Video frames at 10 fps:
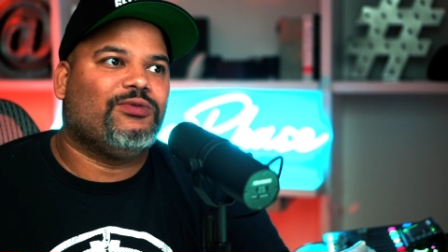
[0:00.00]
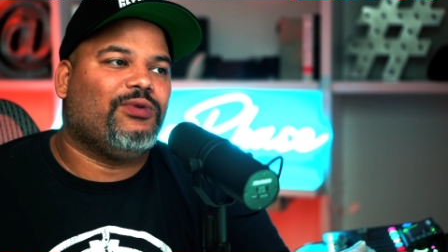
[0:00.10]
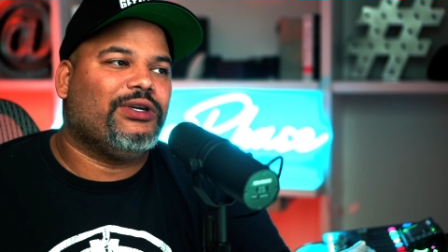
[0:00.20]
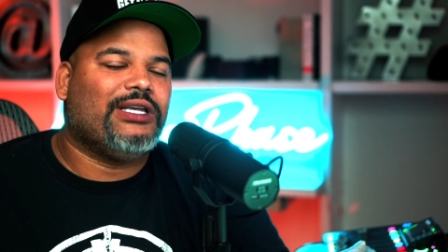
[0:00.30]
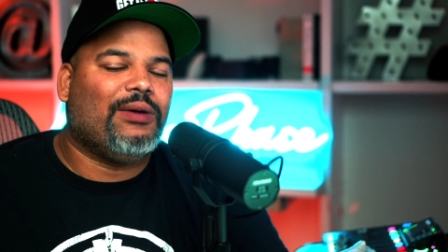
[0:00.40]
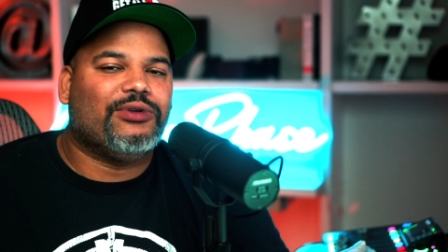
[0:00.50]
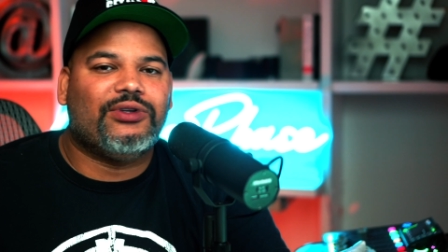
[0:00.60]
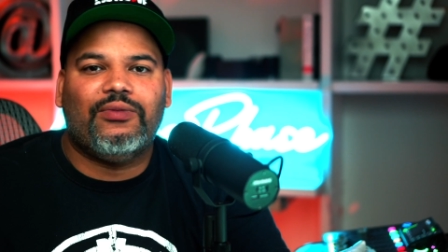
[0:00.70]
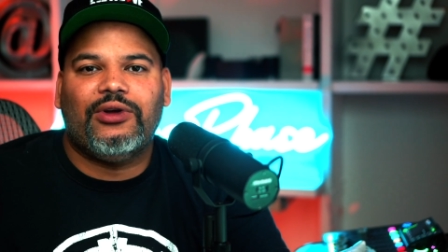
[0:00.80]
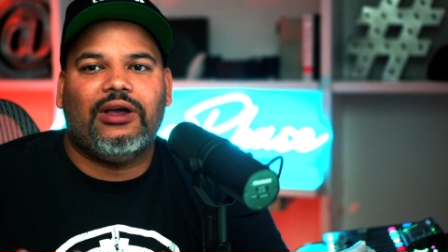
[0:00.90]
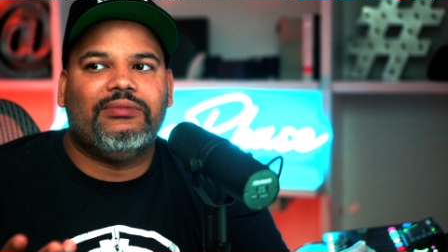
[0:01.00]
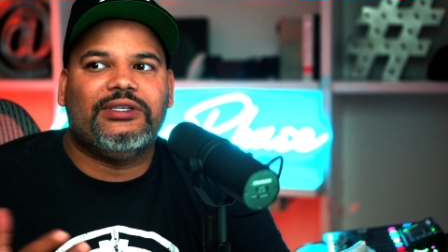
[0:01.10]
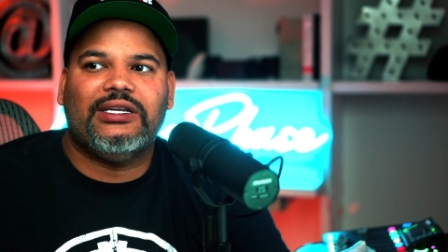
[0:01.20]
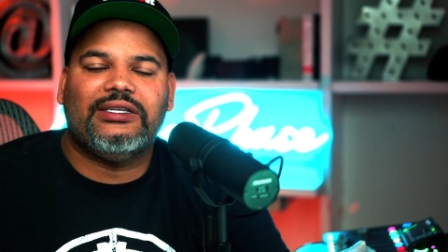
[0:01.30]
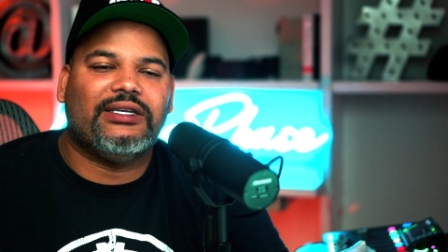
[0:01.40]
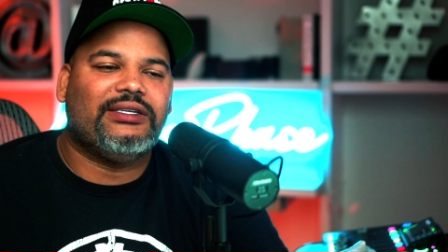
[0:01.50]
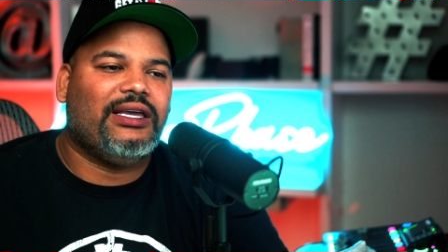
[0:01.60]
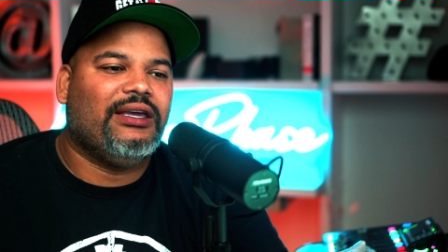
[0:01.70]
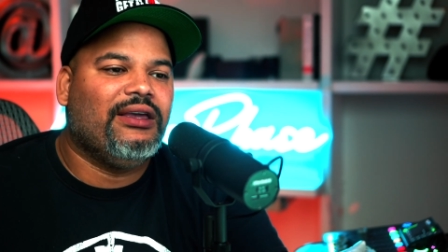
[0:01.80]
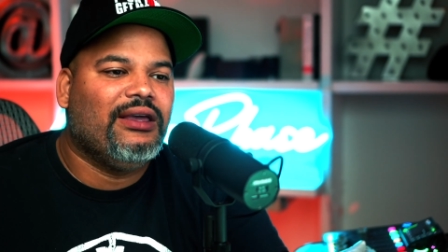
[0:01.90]
For example, someone comes in and says,
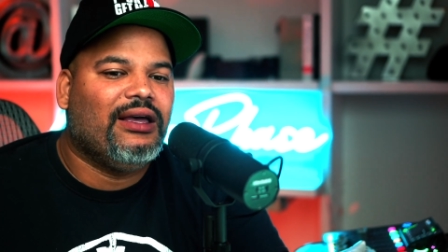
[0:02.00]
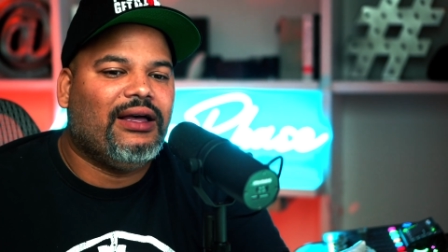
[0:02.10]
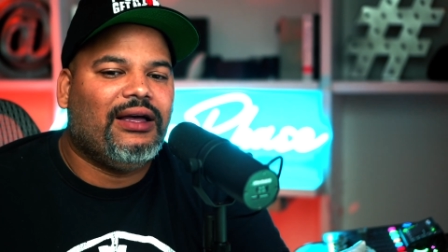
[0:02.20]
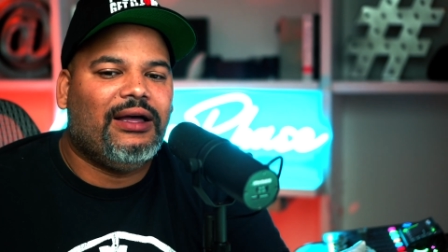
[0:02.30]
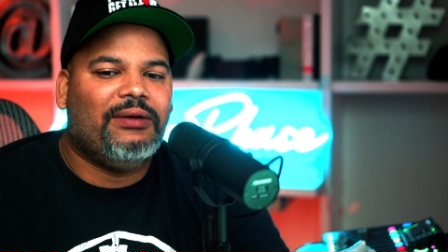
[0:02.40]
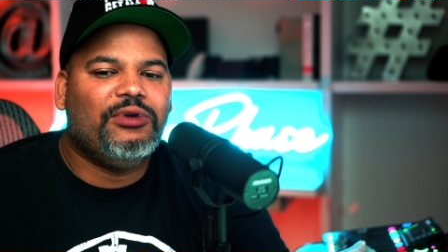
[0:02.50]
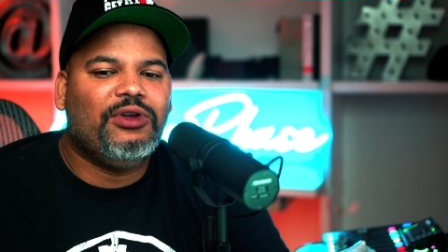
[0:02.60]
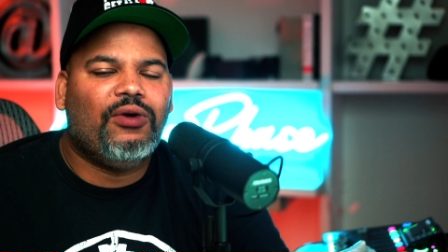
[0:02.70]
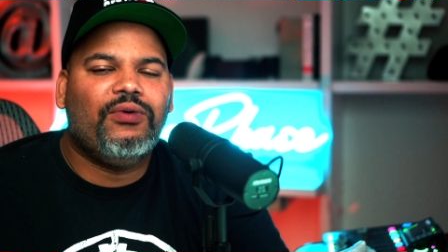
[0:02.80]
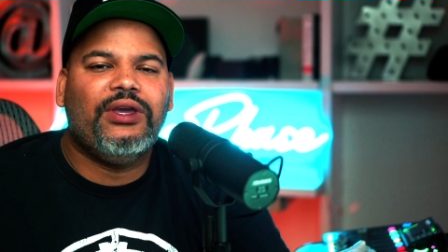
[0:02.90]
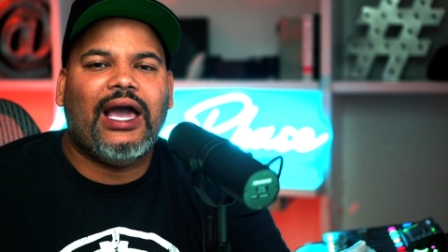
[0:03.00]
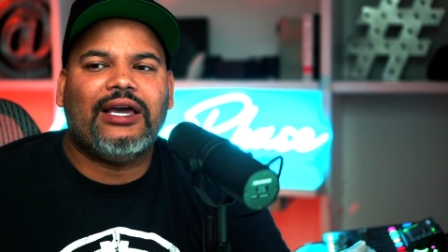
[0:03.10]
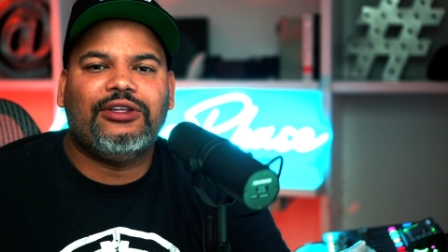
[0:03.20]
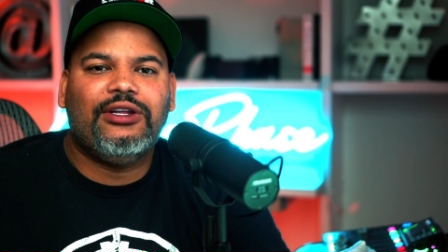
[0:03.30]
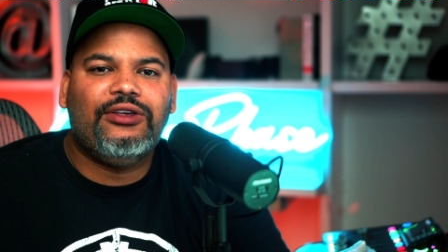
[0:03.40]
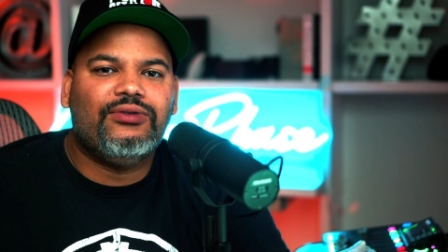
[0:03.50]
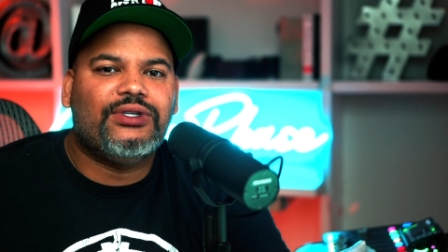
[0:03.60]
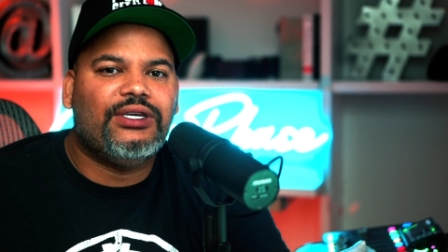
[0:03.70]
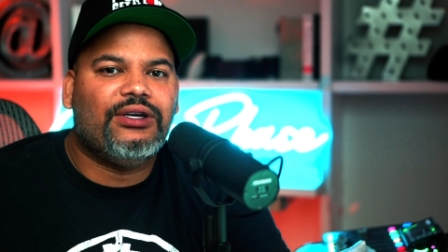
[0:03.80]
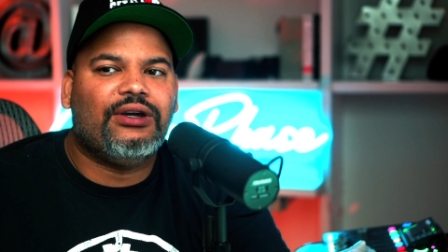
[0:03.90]
"Hey, um, you know, we actually use
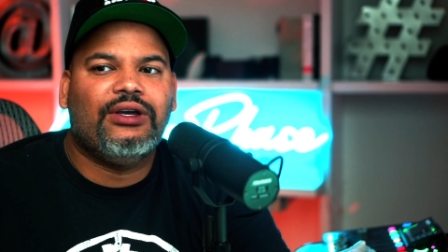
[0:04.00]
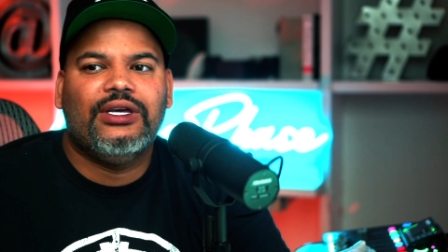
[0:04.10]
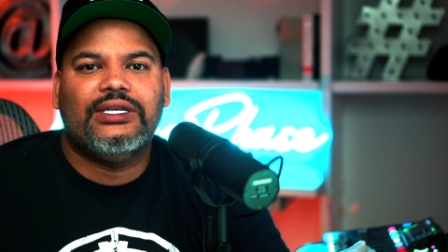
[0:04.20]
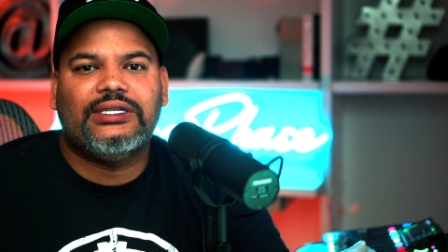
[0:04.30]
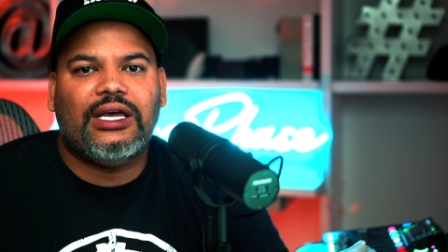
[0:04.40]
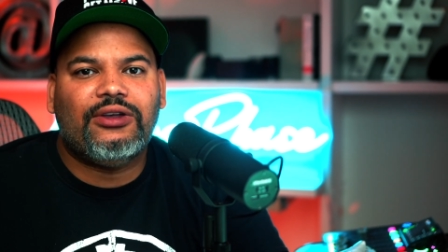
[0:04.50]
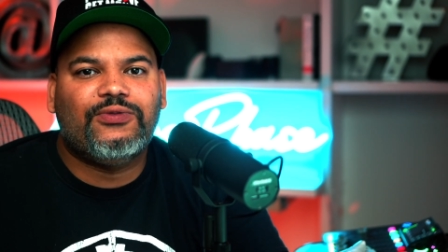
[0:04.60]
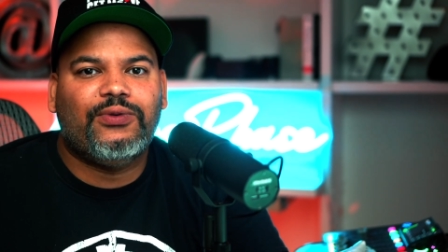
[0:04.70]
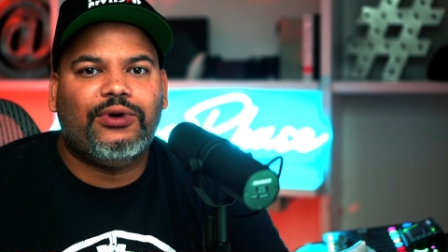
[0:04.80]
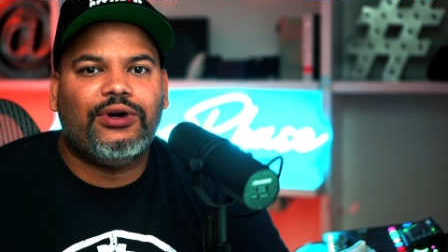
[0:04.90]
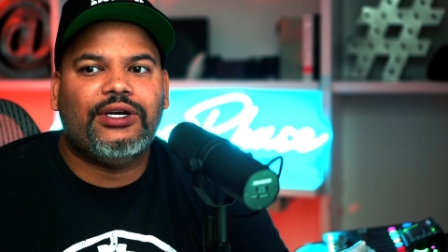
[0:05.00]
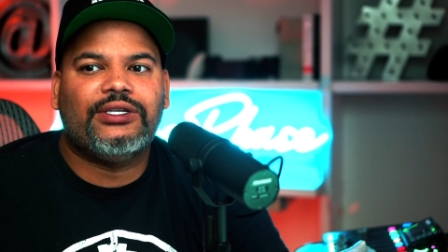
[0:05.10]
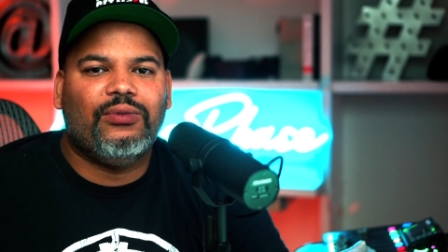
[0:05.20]
here Salesforce.